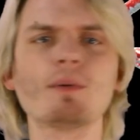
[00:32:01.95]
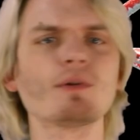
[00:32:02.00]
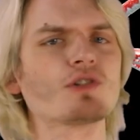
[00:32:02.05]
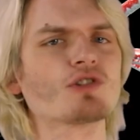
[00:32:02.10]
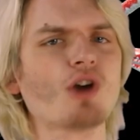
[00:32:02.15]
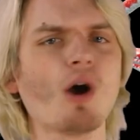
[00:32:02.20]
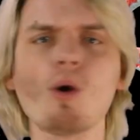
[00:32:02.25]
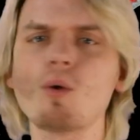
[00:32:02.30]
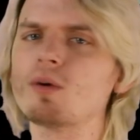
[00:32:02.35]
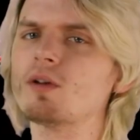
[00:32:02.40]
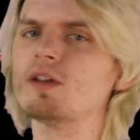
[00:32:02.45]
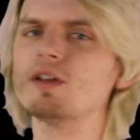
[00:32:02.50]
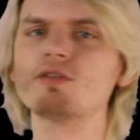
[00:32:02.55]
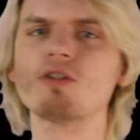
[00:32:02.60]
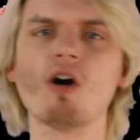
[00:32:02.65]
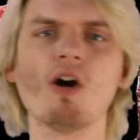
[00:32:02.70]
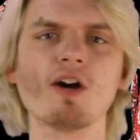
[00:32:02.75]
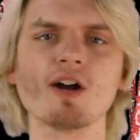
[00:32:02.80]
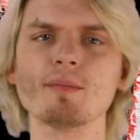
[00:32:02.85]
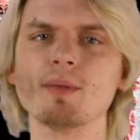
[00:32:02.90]
I was totally
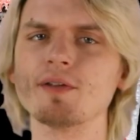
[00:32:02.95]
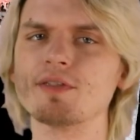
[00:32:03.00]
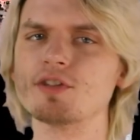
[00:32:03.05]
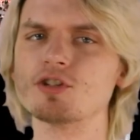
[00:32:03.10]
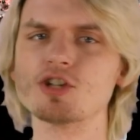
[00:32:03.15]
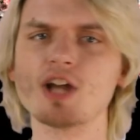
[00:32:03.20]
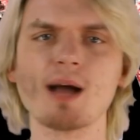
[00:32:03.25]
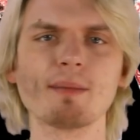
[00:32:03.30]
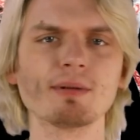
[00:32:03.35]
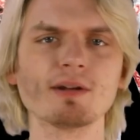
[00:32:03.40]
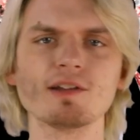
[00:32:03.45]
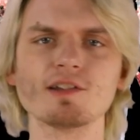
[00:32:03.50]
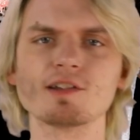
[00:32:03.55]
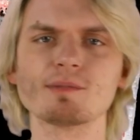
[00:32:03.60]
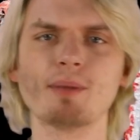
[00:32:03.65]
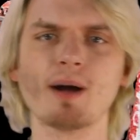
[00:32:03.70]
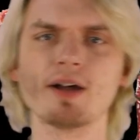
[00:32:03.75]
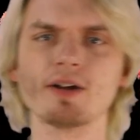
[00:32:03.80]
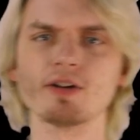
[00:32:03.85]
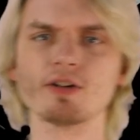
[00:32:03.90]
wrong about the Japanese
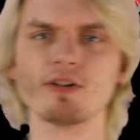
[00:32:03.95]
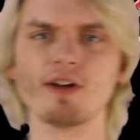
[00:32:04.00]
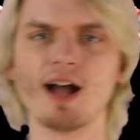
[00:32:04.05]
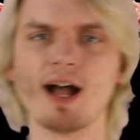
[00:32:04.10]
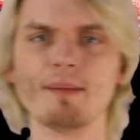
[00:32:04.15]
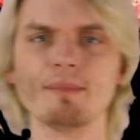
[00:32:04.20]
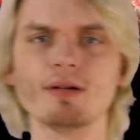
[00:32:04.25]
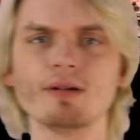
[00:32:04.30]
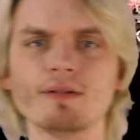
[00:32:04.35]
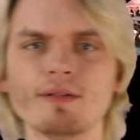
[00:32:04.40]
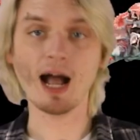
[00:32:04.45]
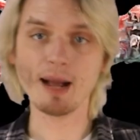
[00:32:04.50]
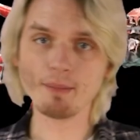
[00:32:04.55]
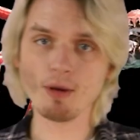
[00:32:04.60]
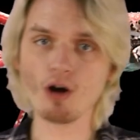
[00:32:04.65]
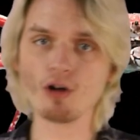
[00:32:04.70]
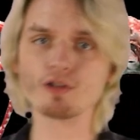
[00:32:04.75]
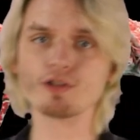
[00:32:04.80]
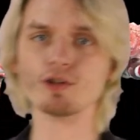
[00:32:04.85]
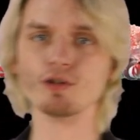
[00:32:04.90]
spider crab. I'm
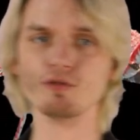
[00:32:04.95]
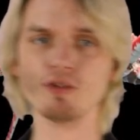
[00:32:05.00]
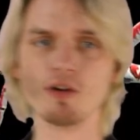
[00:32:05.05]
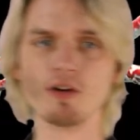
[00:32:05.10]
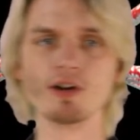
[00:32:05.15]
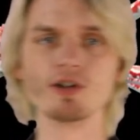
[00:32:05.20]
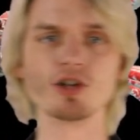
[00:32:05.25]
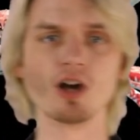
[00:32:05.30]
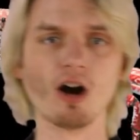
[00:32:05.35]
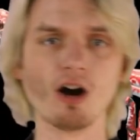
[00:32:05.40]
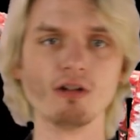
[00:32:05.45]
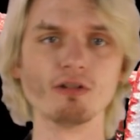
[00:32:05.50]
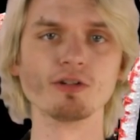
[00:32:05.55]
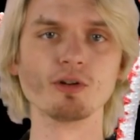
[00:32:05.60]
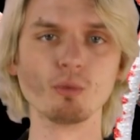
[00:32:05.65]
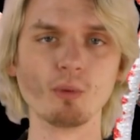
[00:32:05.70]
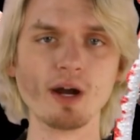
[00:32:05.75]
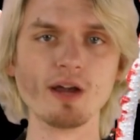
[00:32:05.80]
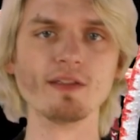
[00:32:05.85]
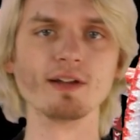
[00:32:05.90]
also very tall in
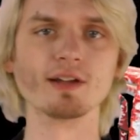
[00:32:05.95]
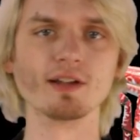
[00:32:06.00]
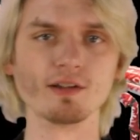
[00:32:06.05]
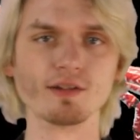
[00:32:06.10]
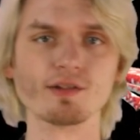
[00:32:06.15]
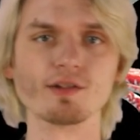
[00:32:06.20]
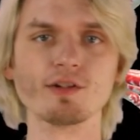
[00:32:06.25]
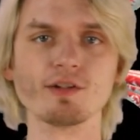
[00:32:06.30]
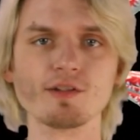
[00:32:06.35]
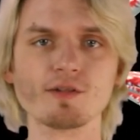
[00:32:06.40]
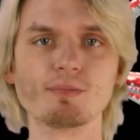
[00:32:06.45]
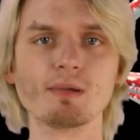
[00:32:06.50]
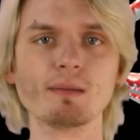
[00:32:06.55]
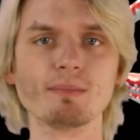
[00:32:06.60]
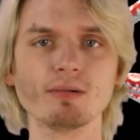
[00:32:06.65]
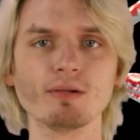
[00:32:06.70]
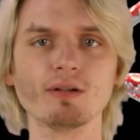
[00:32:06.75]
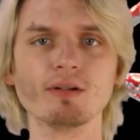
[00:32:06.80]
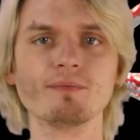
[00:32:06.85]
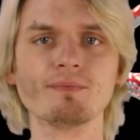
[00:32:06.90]
a way that concerns
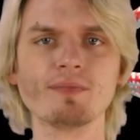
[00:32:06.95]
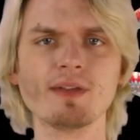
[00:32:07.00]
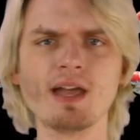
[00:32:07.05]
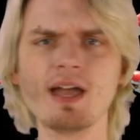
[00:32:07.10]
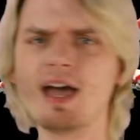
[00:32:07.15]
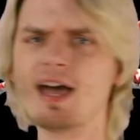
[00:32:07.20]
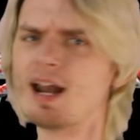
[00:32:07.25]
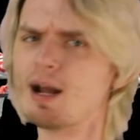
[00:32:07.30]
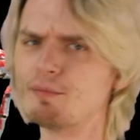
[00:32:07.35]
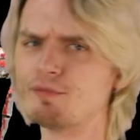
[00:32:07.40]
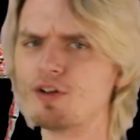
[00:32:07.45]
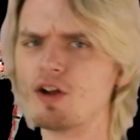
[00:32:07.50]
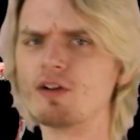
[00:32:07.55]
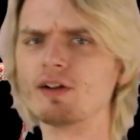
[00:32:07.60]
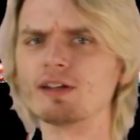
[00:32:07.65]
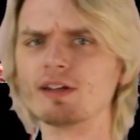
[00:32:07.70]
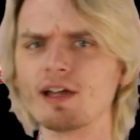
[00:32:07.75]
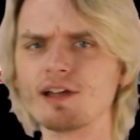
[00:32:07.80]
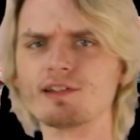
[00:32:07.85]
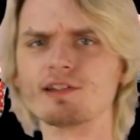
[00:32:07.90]
people, and I'm
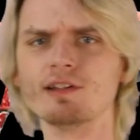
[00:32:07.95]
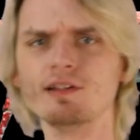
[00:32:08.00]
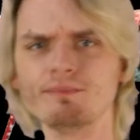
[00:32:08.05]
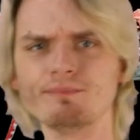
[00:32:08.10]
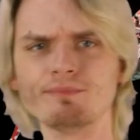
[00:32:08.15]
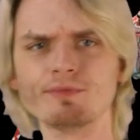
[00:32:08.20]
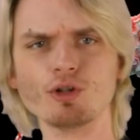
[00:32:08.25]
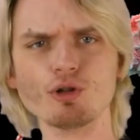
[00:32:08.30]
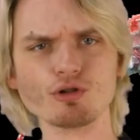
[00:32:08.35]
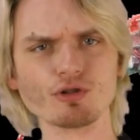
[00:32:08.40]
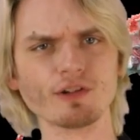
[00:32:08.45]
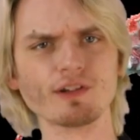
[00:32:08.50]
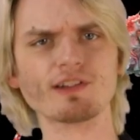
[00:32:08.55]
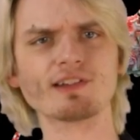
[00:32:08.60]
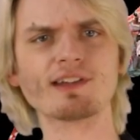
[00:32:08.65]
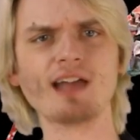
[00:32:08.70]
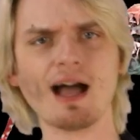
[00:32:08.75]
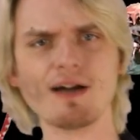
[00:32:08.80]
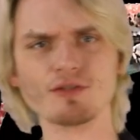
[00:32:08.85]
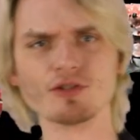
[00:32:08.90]
very lazy, usually
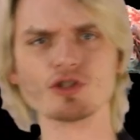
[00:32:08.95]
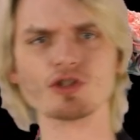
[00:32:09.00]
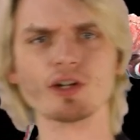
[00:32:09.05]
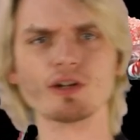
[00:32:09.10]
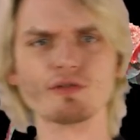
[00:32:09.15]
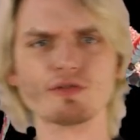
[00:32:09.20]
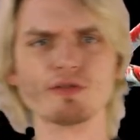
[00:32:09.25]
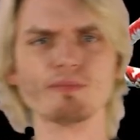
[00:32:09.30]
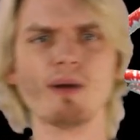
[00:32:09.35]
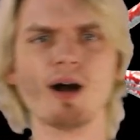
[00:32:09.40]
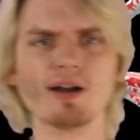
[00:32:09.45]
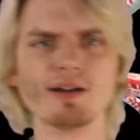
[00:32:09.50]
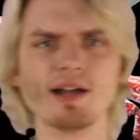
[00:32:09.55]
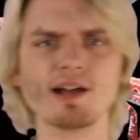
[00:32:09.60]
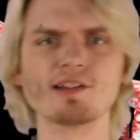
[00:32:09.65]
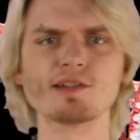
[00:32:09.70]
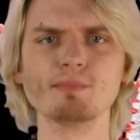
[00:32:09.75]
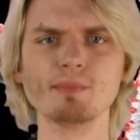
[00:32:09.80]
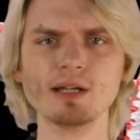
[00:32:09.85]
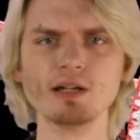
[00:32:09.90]
scavenging for my
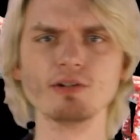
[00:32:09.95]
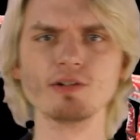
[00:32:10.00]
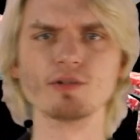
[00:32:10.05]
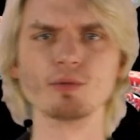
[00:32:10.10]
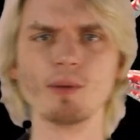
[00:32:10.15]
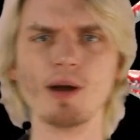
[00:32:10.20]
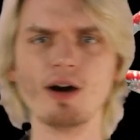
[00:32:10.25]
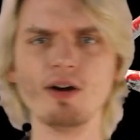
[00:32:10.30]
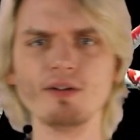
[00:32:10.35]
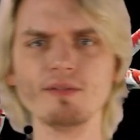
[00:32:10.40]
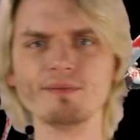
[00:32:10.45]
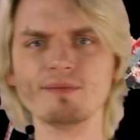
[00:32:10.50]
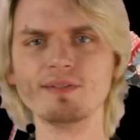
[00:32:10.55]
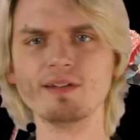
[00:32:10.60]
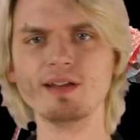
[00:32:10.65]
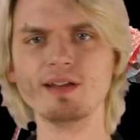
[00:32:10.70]
next meal as well.